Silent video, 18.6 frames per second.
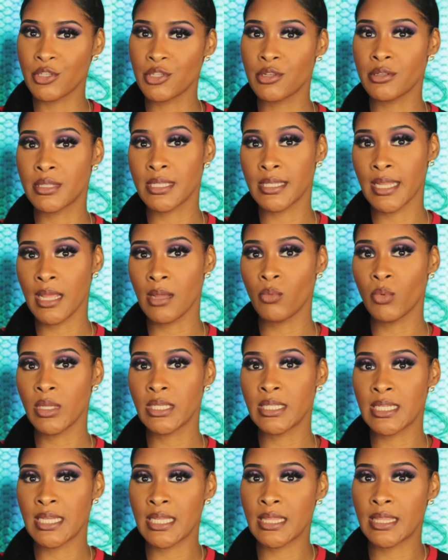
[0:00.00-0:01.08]
So today
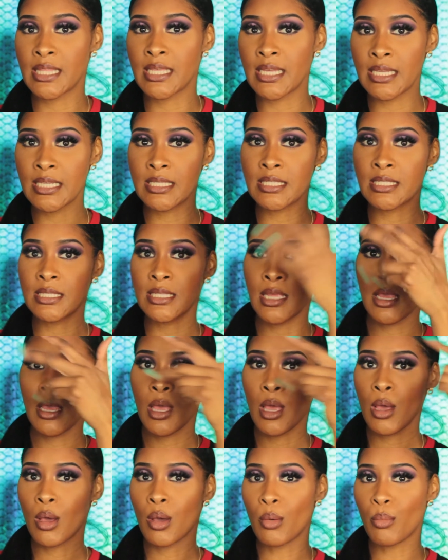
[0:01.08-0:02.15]
we did this
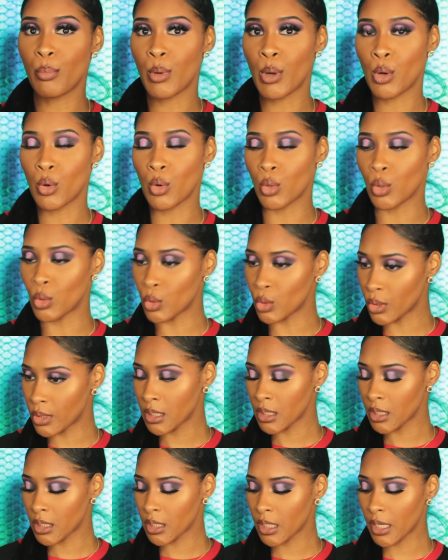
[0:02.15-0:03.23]
bold
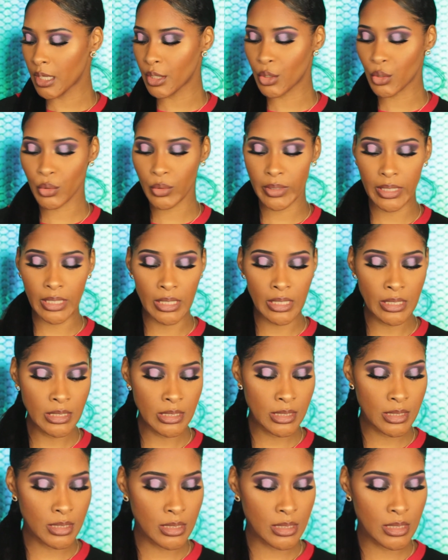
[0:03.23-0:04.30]
cut
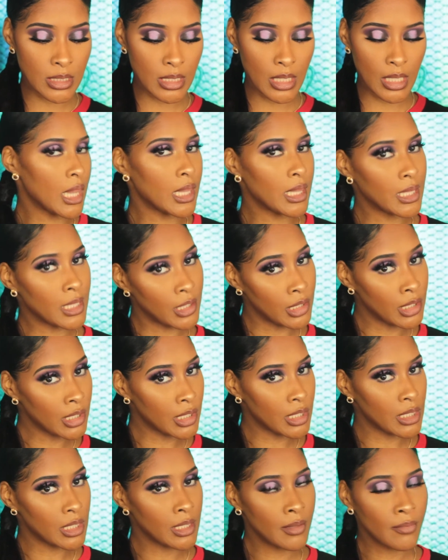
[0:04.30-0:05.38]
crease look.